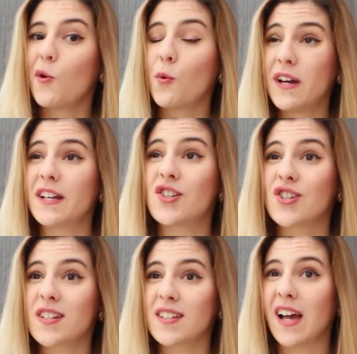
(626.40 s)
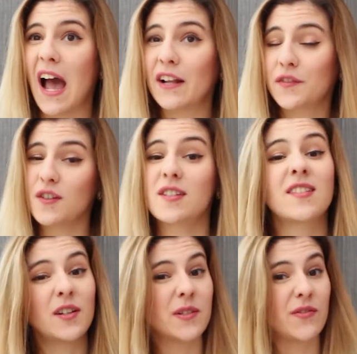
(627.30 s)
which at first
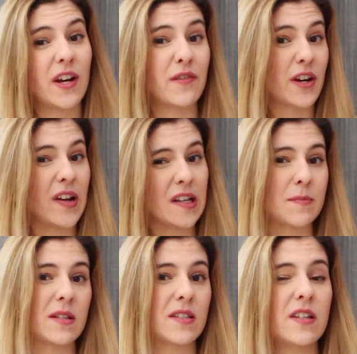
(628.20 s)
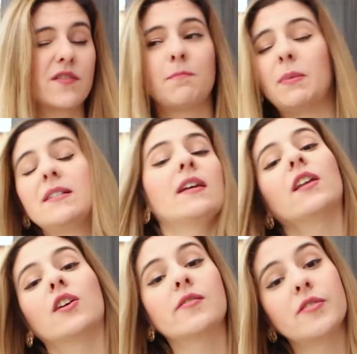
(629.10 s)
sounds very, very expensive, but take
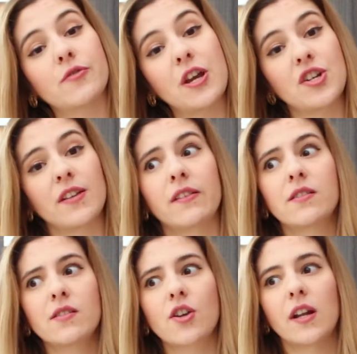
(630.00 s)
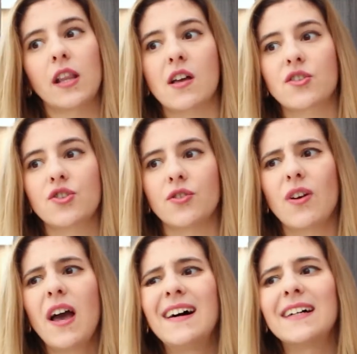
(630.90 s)
in consideration that this is gonna last
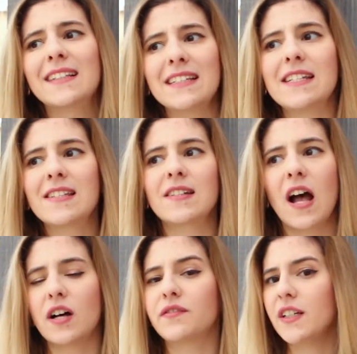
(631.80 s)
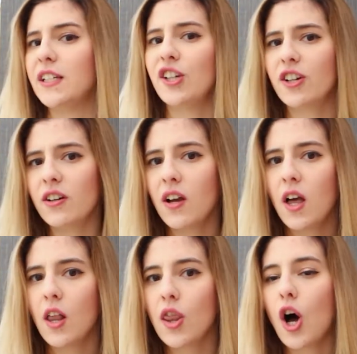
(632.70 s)
you at least half a year,
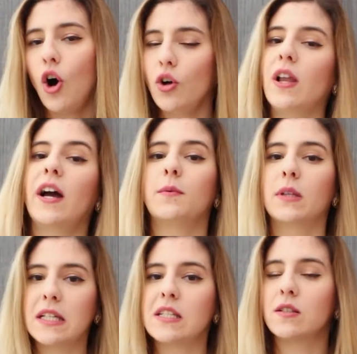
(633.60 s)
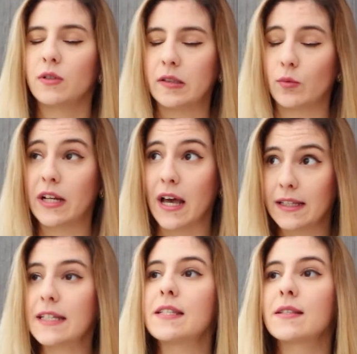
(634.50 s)
the whole line would, least, would at
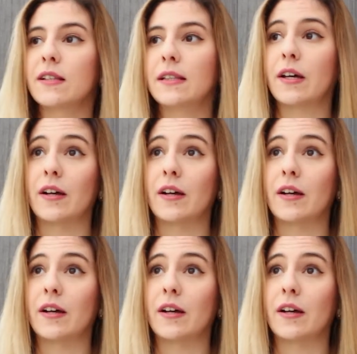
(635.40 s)
least uh,